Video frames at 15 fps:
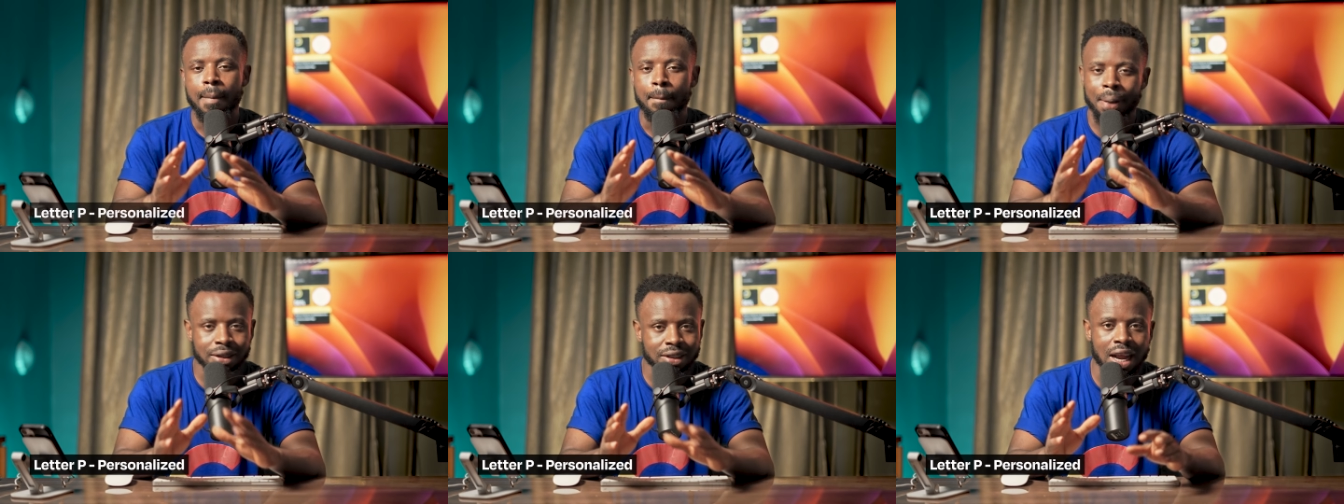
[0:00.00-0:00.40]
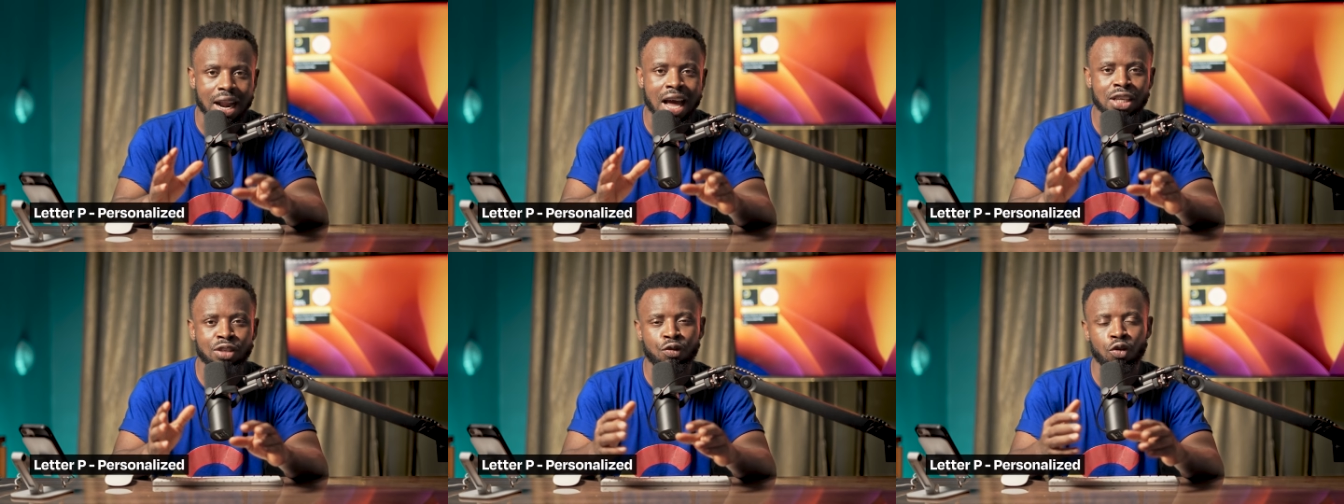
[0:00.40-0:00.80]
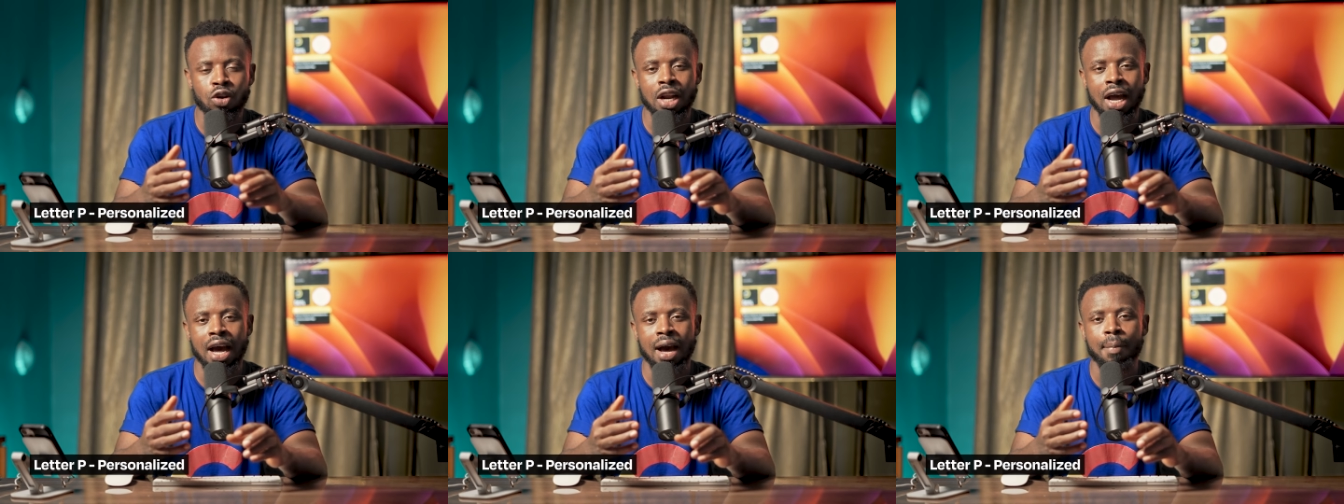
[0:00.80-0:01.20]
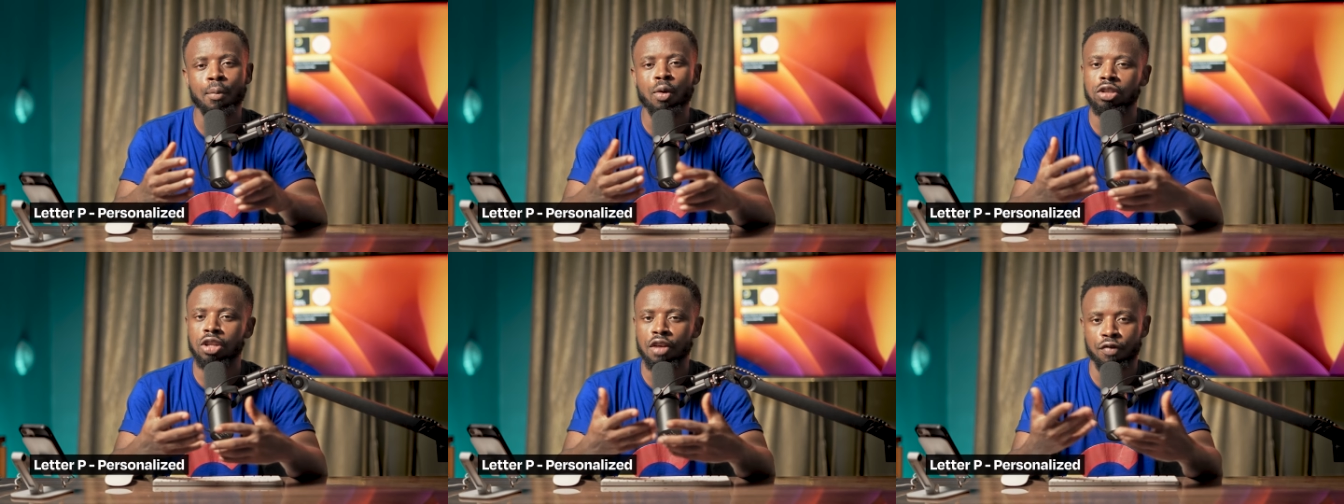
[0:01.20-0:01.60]
Personalized phone are
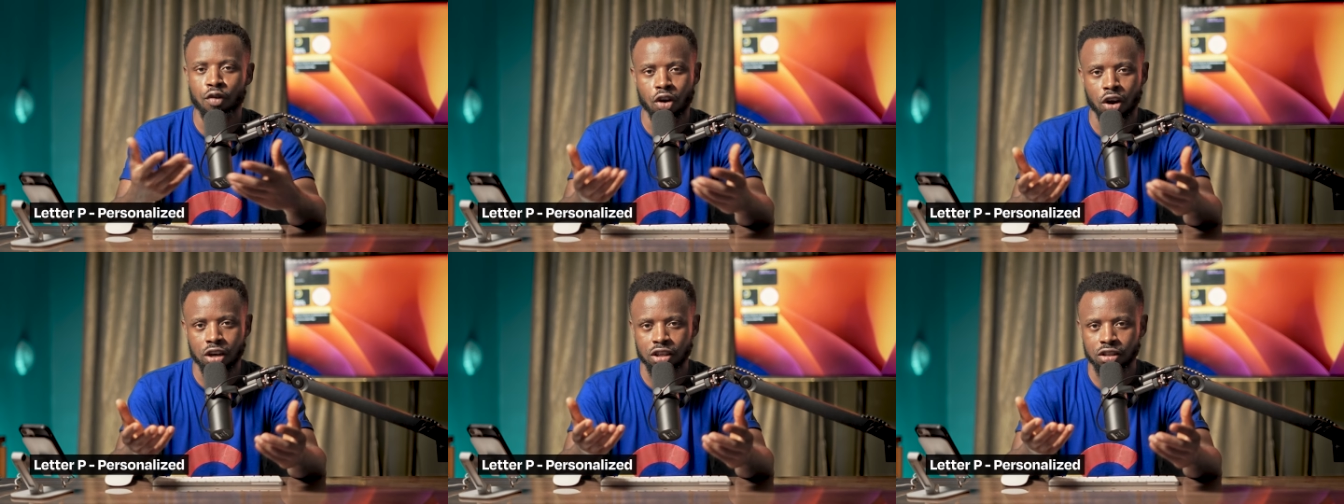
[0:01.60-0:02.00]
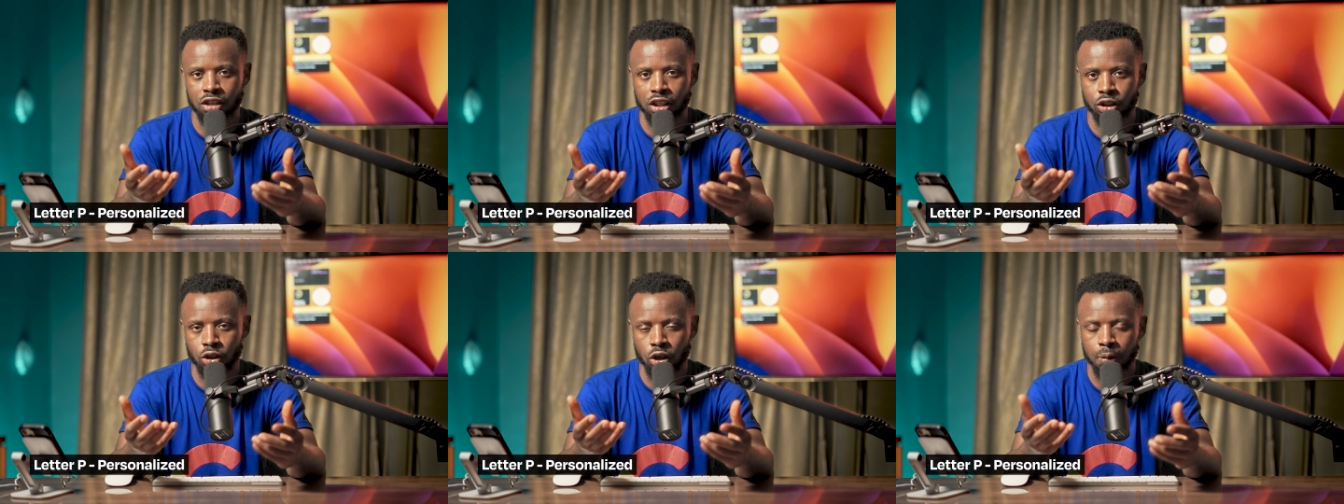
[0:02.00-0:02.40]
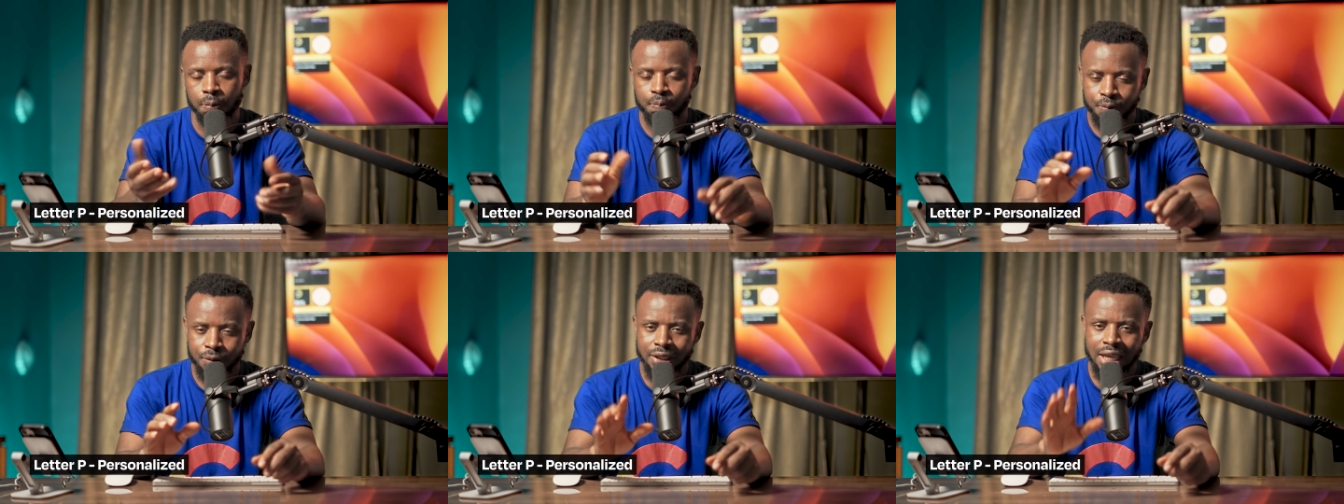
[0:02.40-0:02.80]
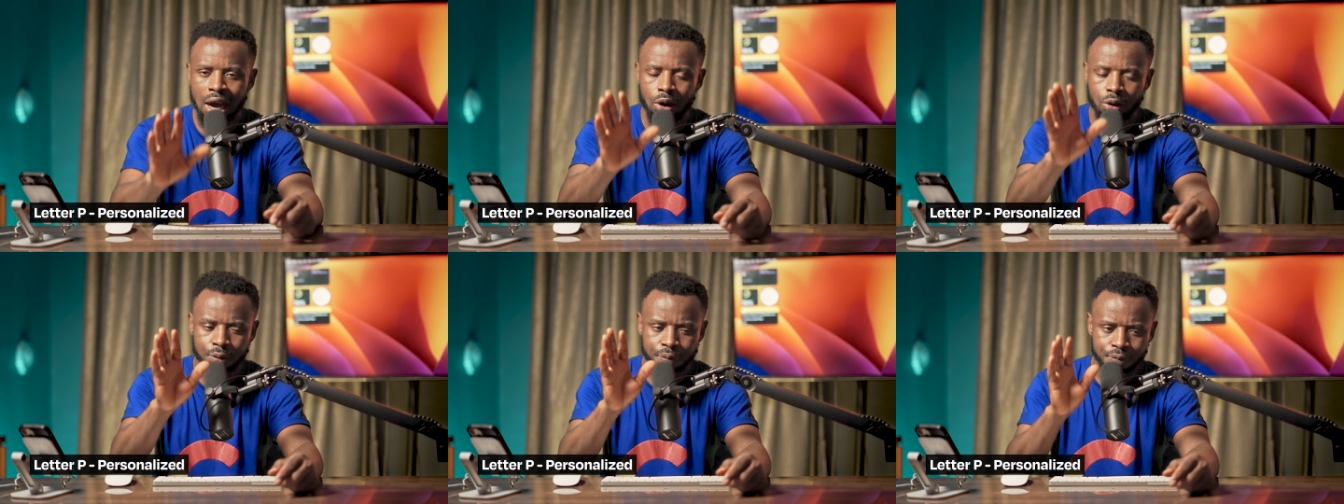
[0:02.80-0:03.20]
mostly for organization.
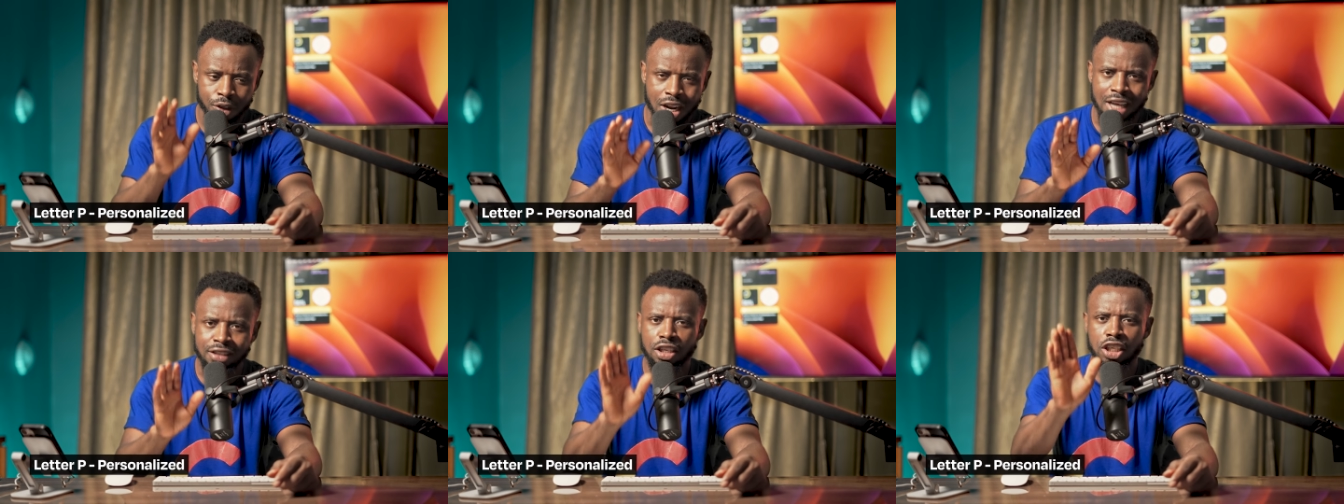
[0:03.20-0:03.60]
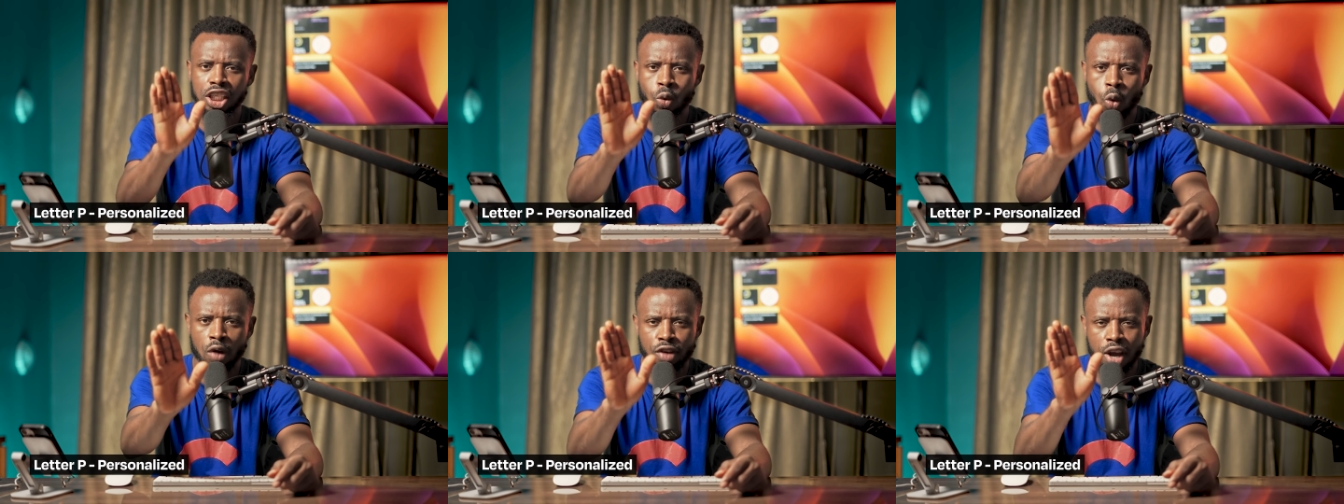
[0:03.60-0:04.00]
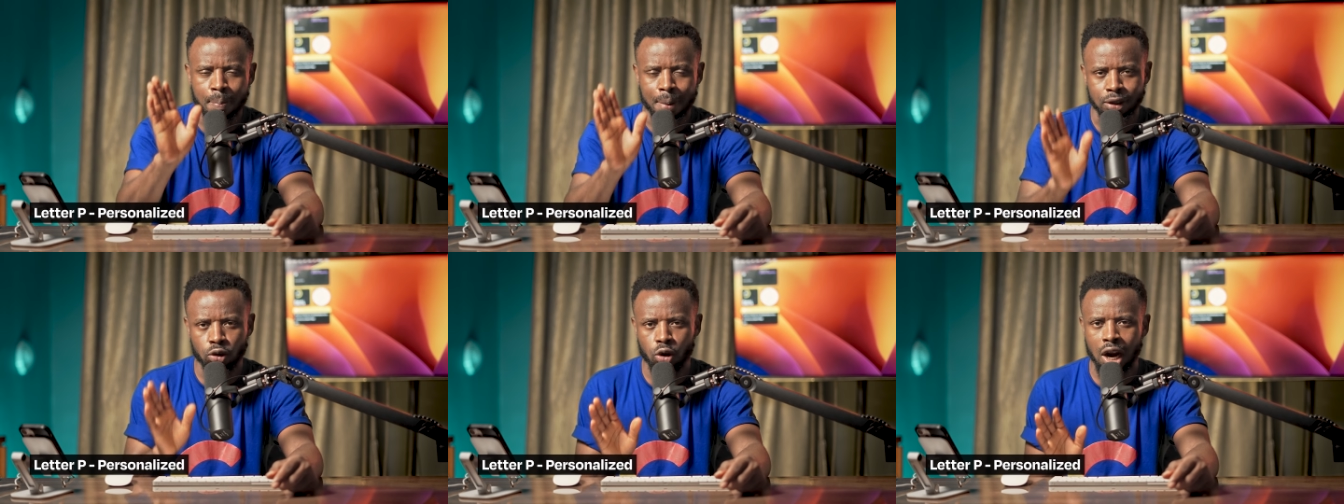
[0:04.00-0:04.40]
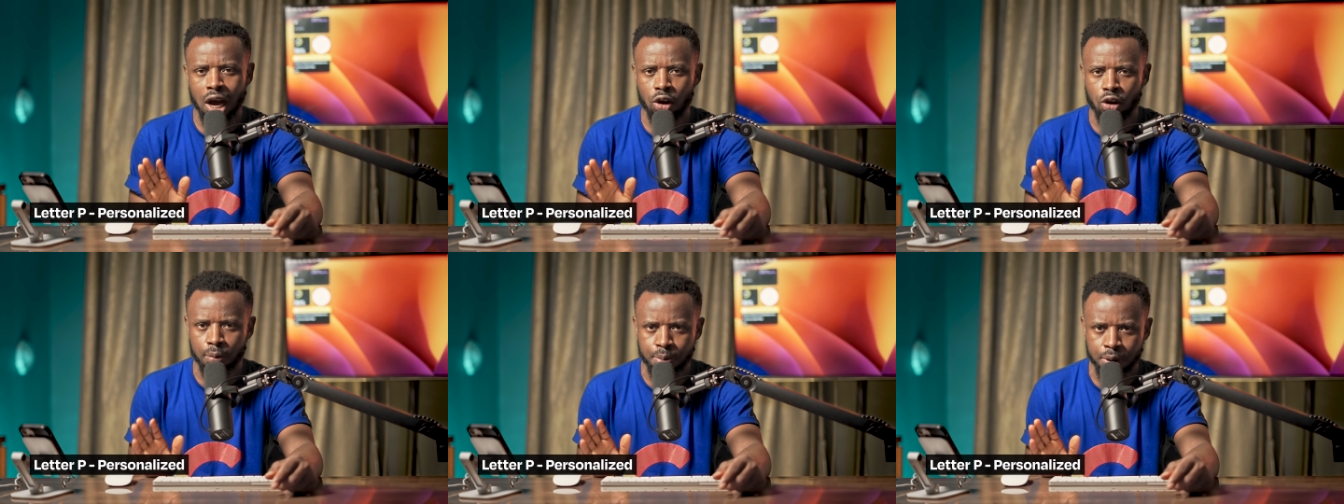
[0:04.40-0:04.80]
Now, let's say you work for a particular
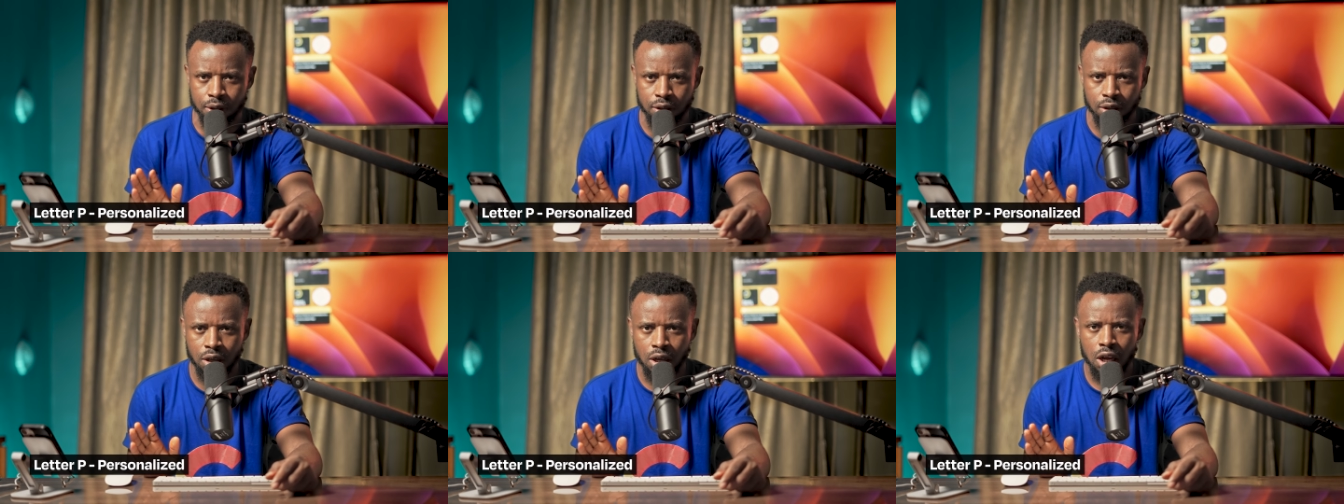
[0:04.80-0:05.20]
company.